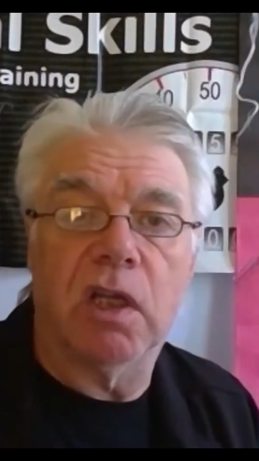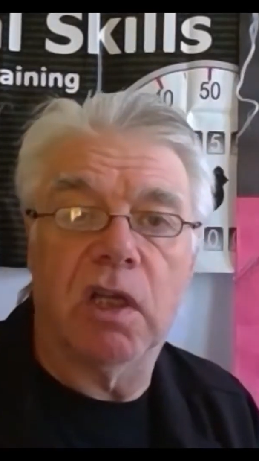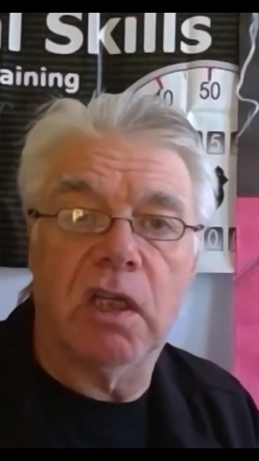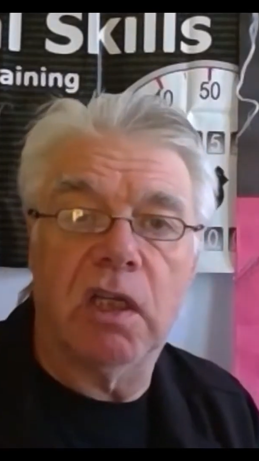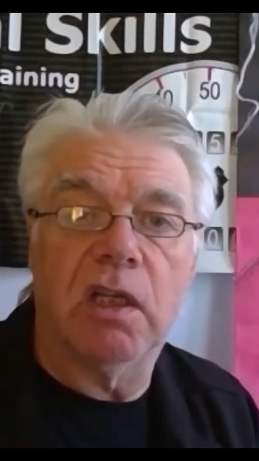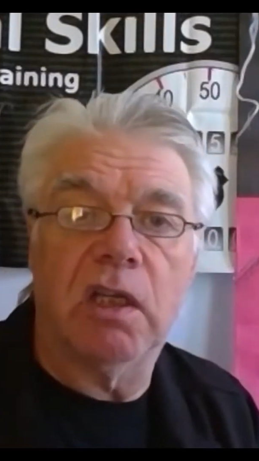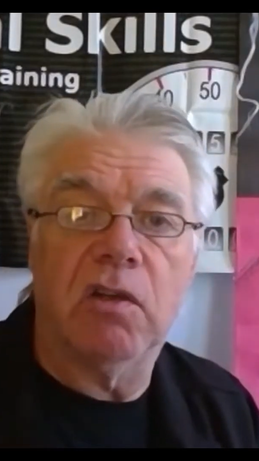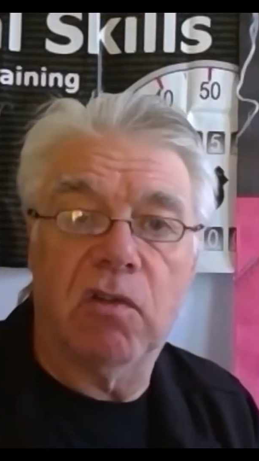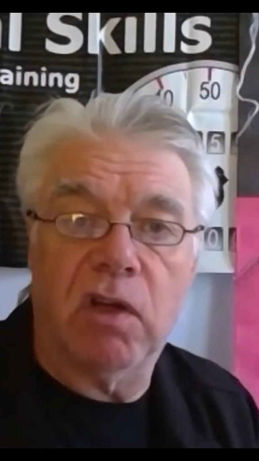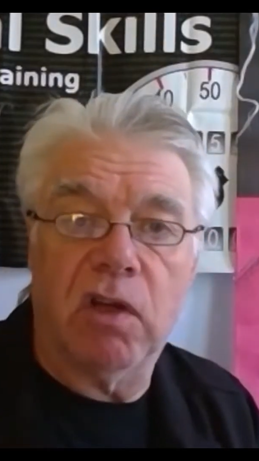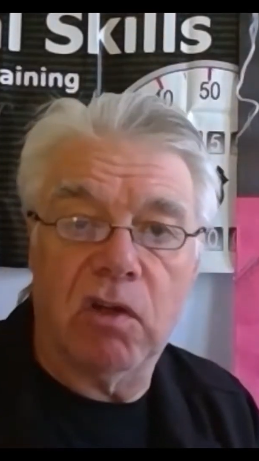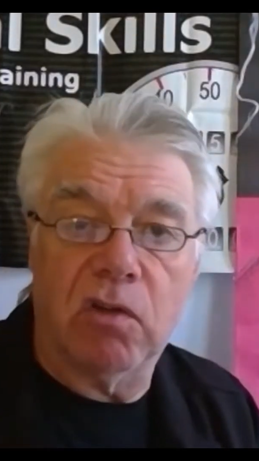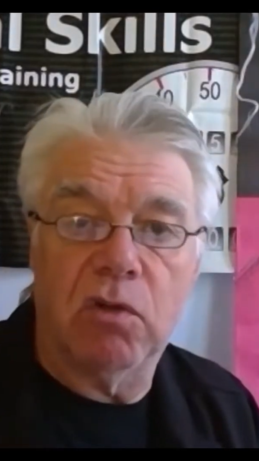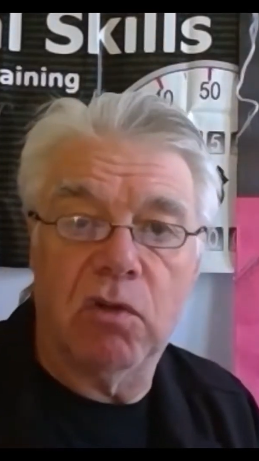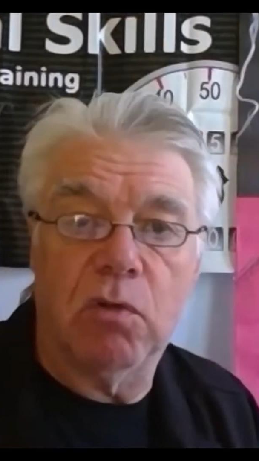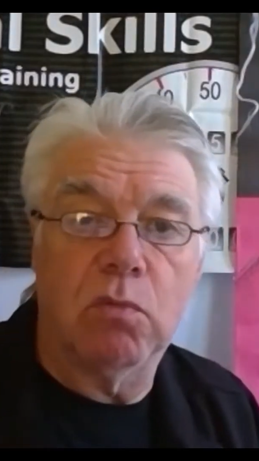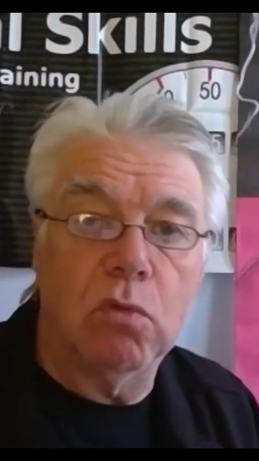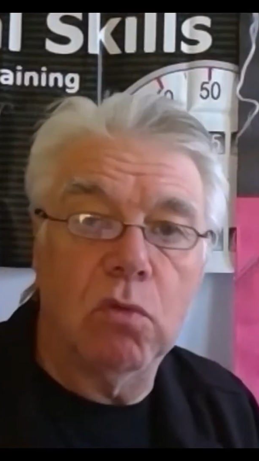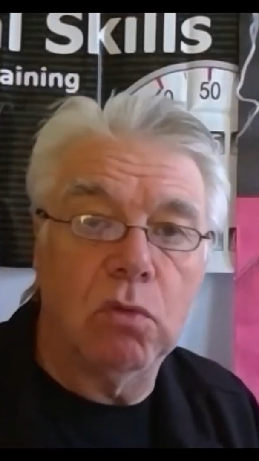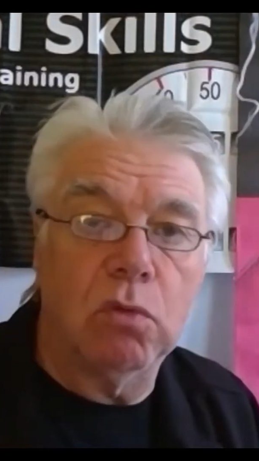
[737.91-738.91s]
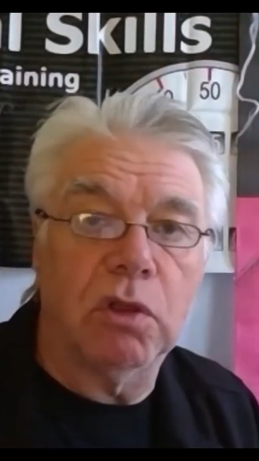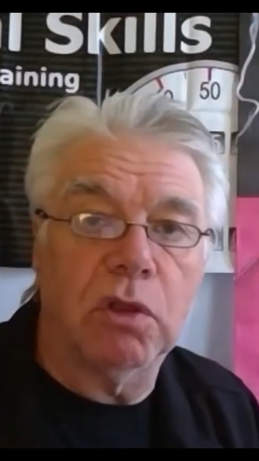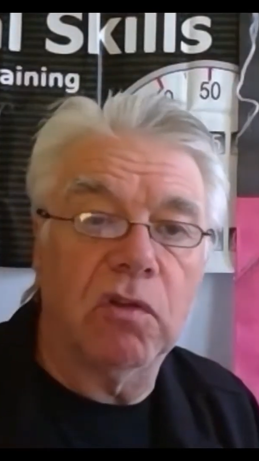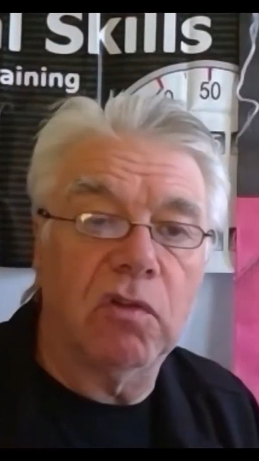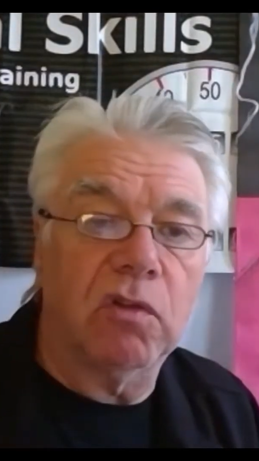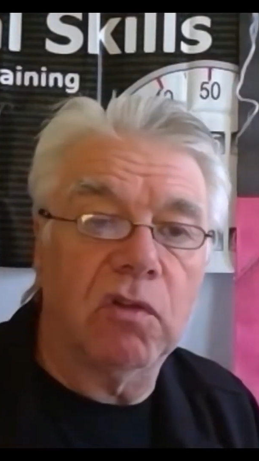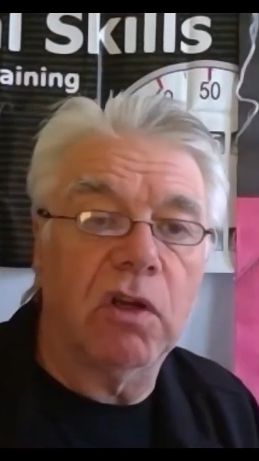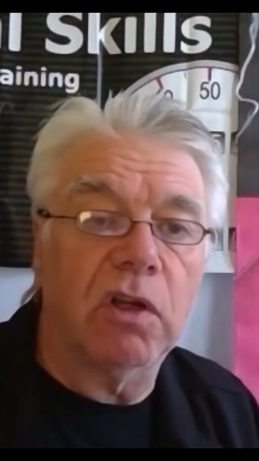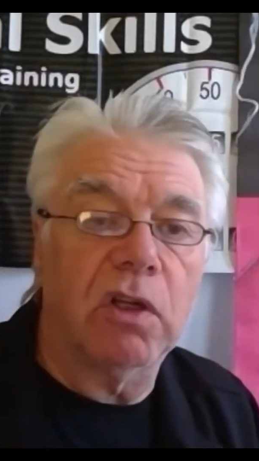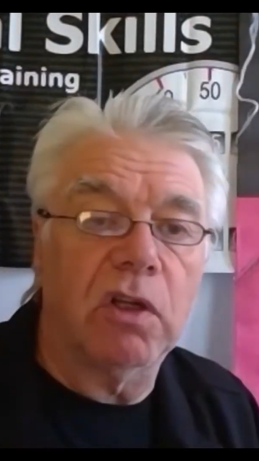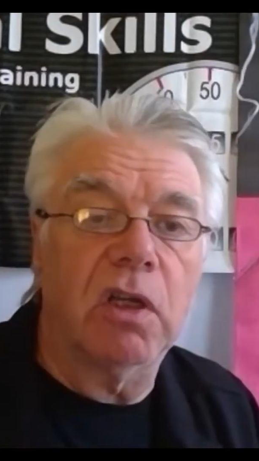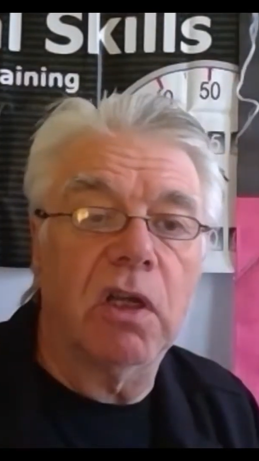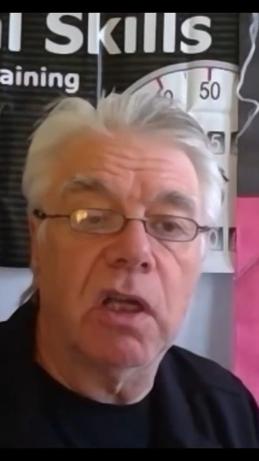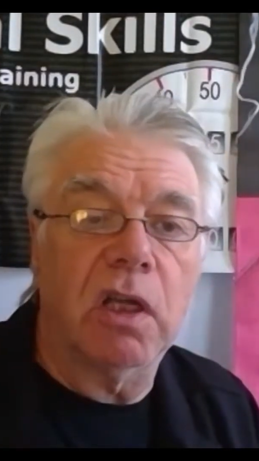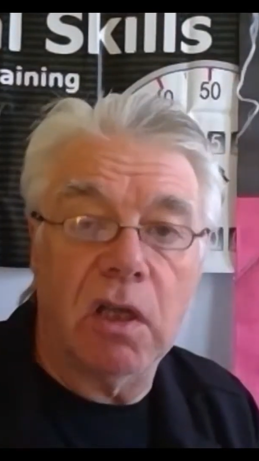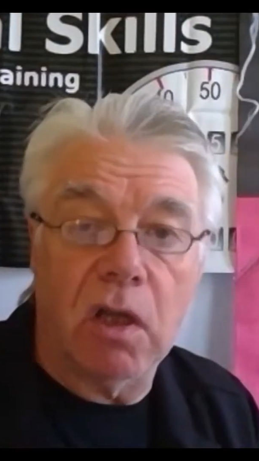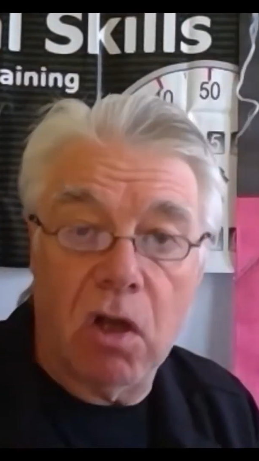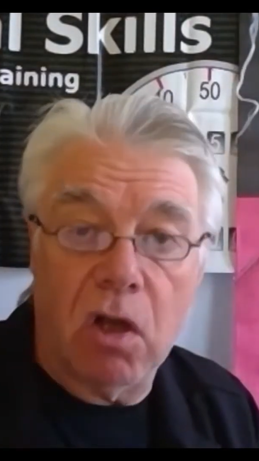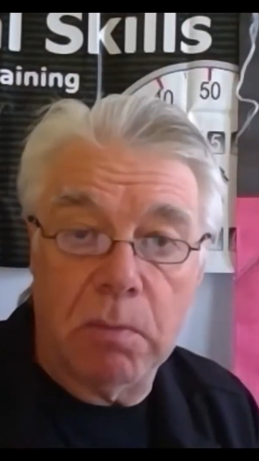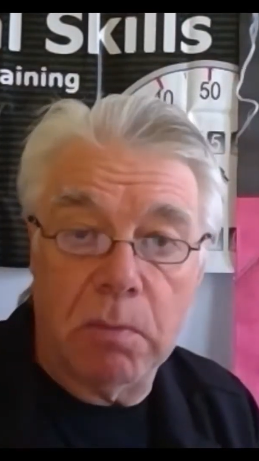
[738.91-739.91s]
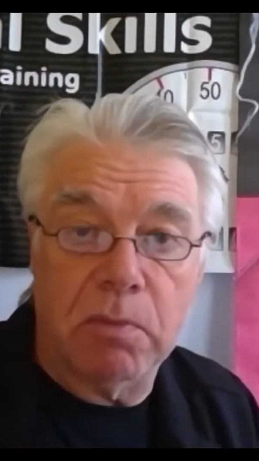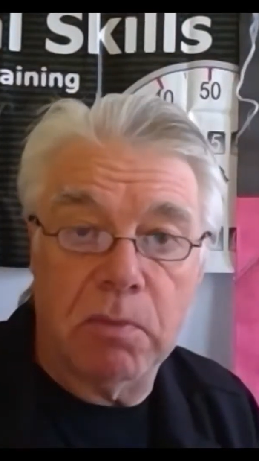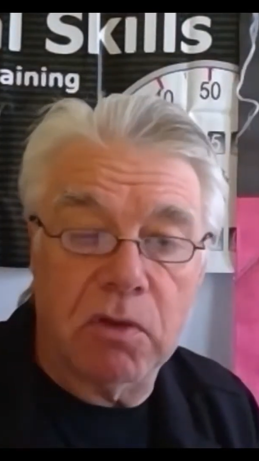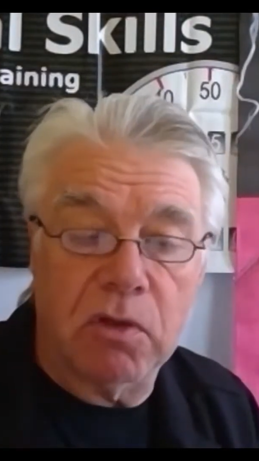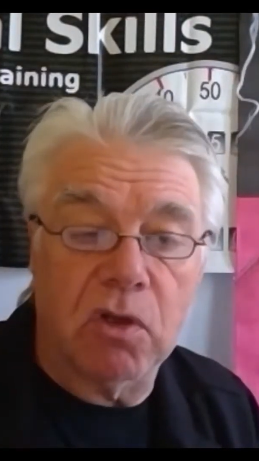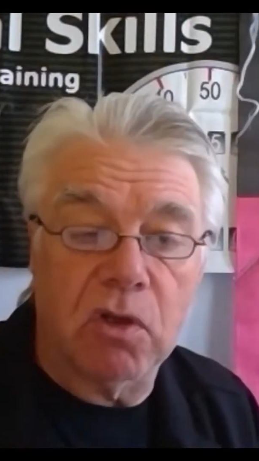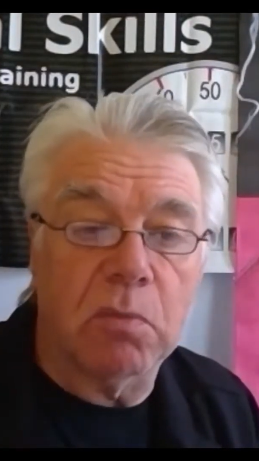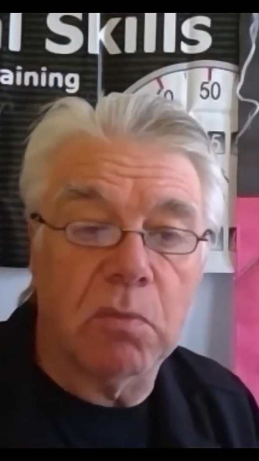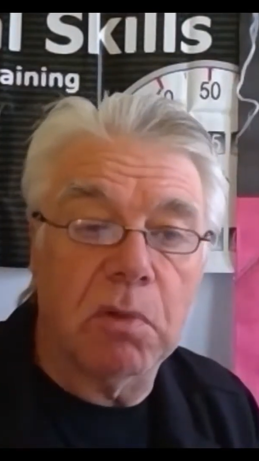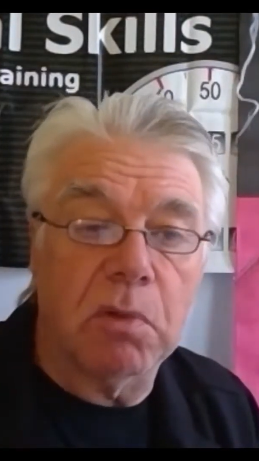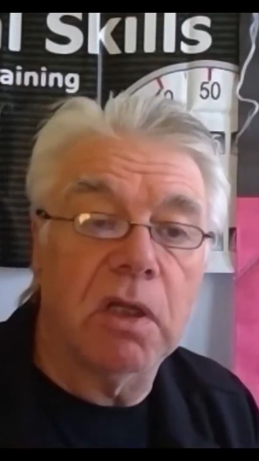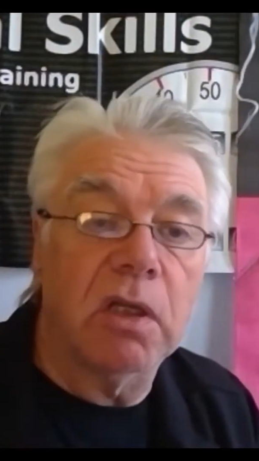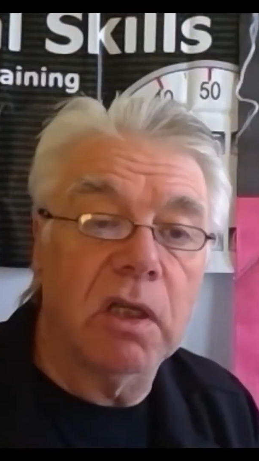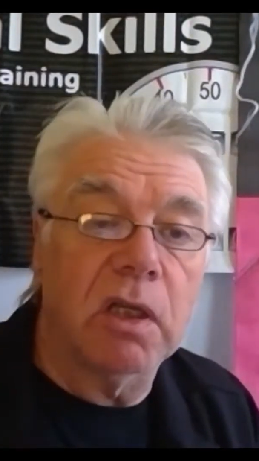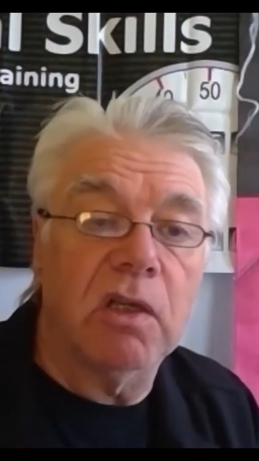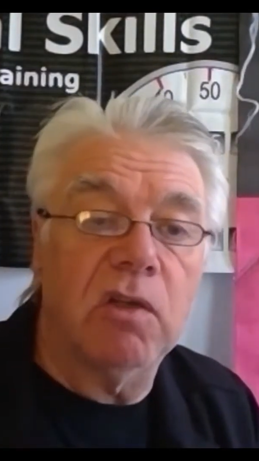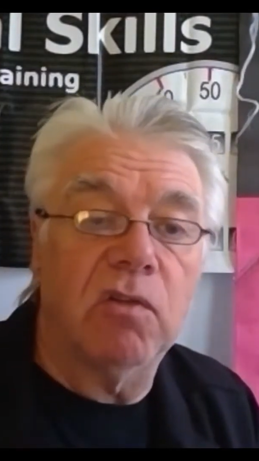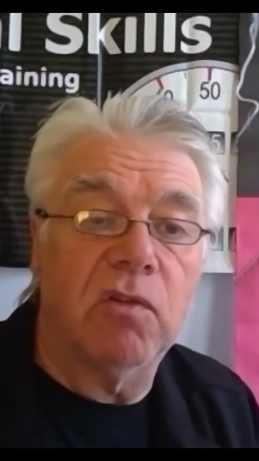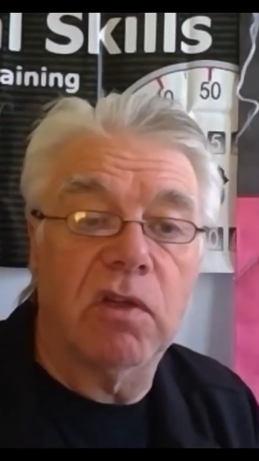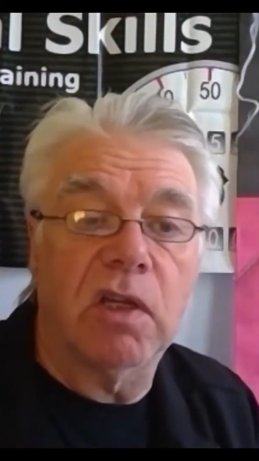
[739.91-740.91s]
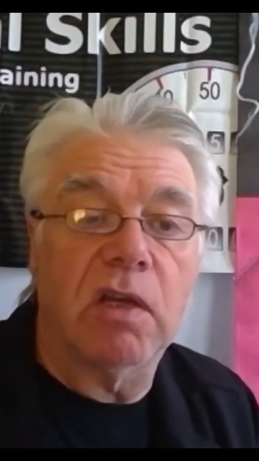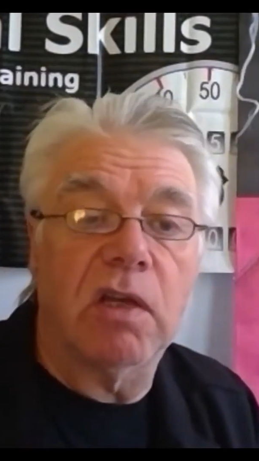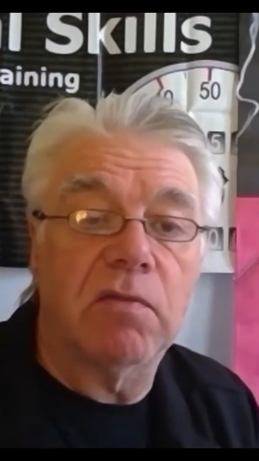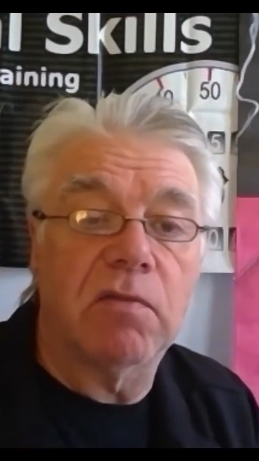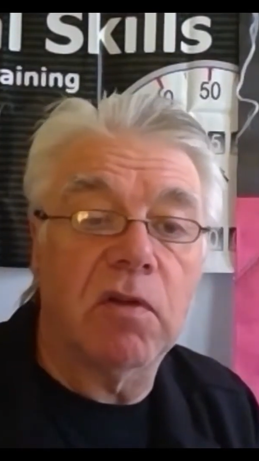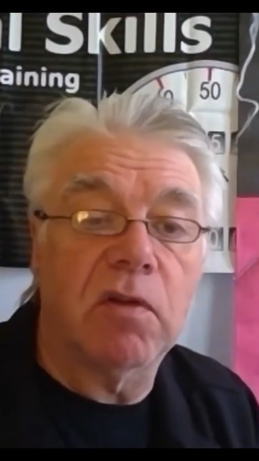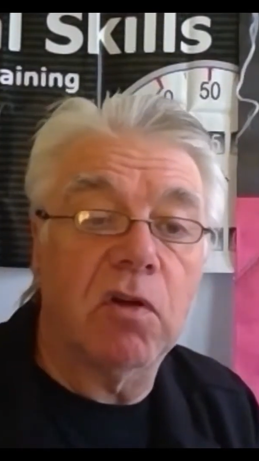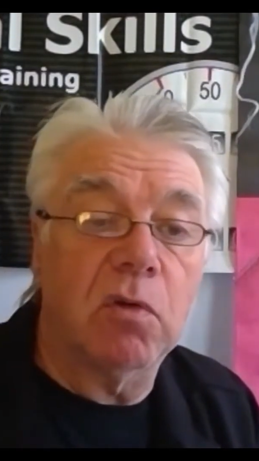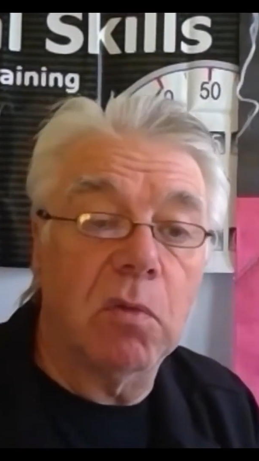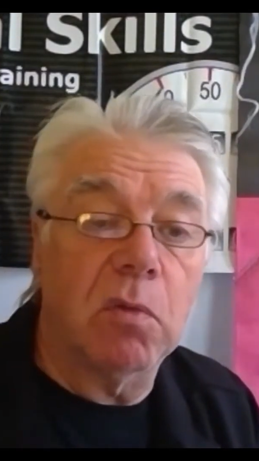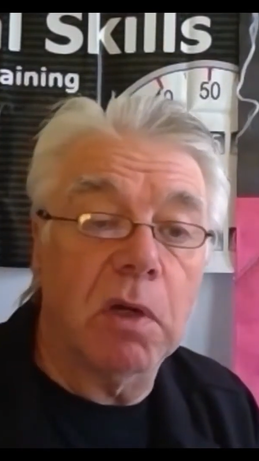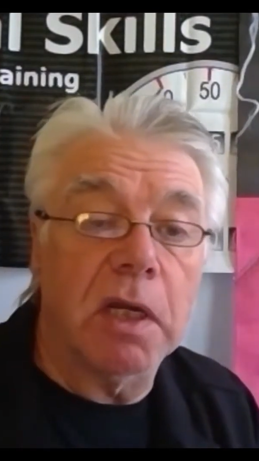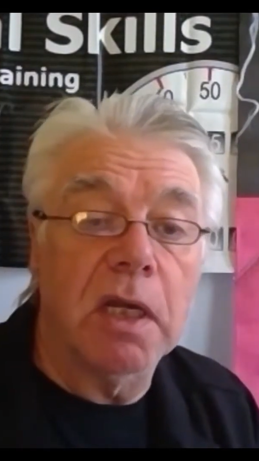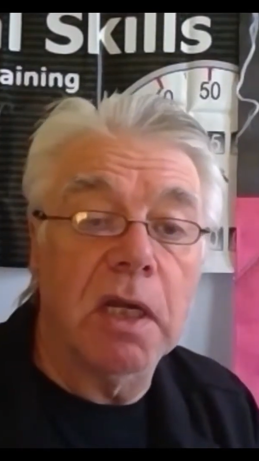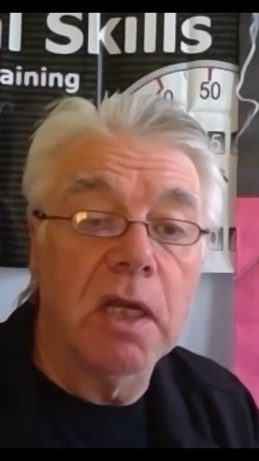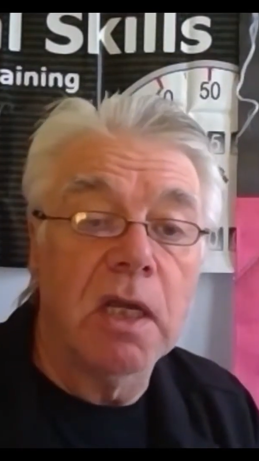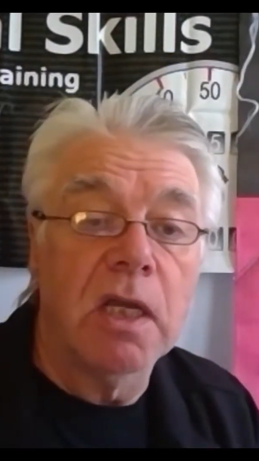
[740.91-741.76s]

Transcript: It is actually a warning sign that hypothermia isn't that far away.